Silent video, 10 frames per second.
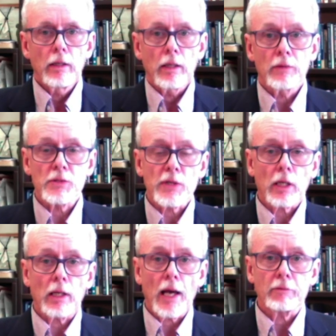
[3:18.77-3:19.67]
In the
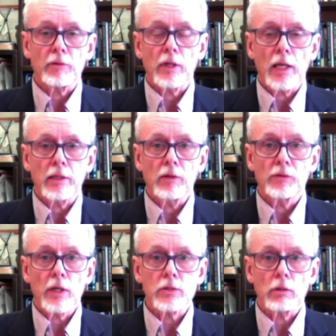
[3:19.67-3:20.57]
second half of the 19th
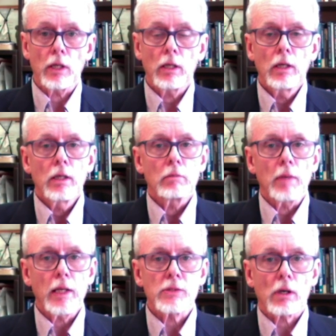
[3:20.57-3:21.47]
century,
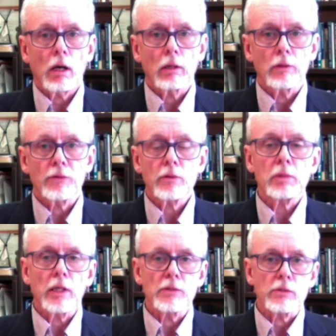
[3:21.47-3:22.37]
many scholars
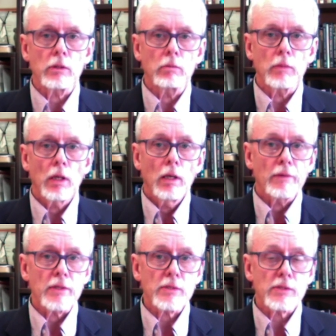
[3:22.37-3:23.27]
simply assumed
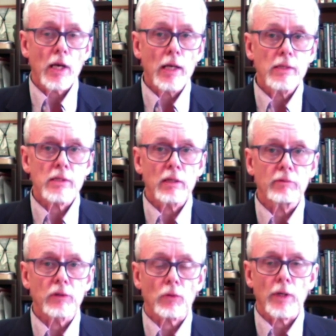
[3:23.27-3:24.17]
that societies like
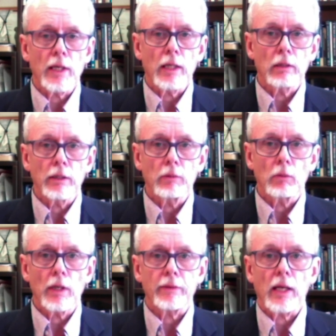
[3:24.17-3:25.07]
Victorian England
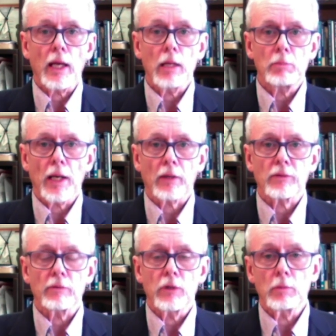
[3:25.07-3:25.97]
were at the apex
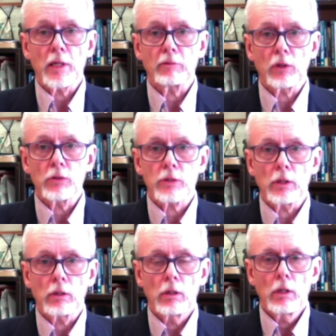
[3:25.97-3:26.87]
of human evolution,
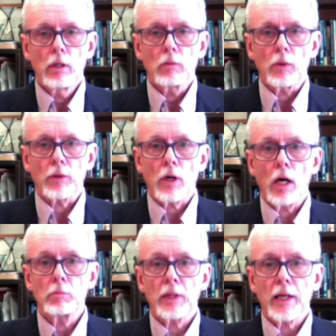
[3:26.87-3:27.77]
with
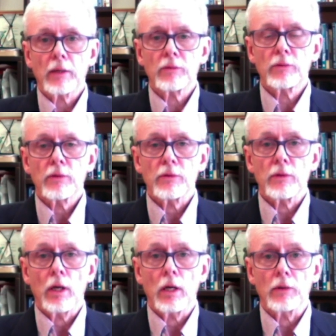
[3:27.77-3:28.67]
complex
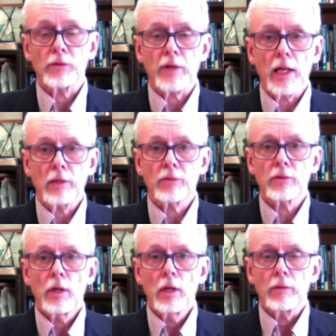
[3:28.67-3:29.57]
uh, states
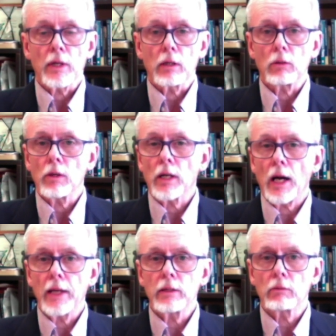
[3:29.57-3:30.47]
that included
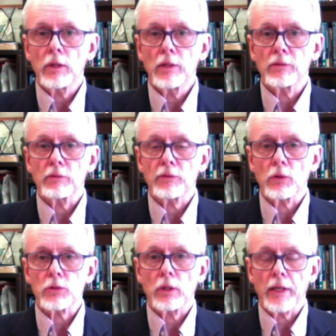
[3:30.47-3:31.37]
high degrees of
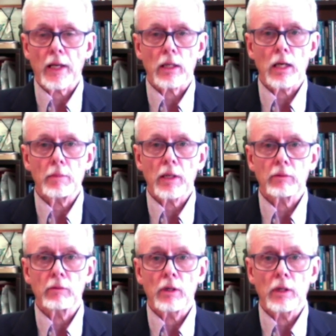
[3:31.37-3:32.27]
social and economic
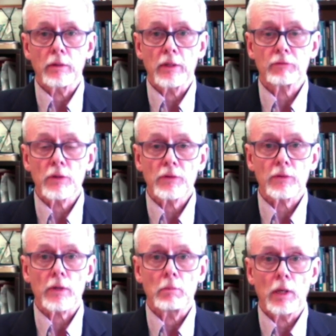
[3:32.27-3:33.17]
uh,
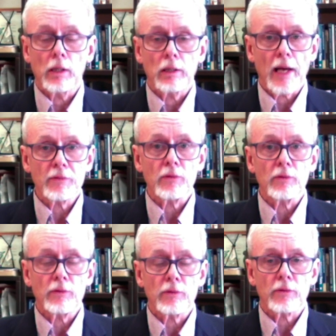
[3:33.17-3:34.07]
difference among classes
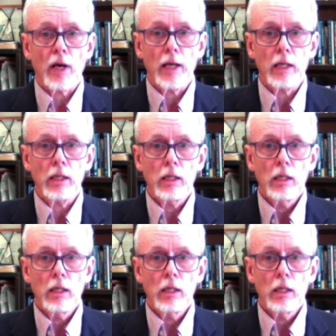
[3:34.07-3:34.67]
in society,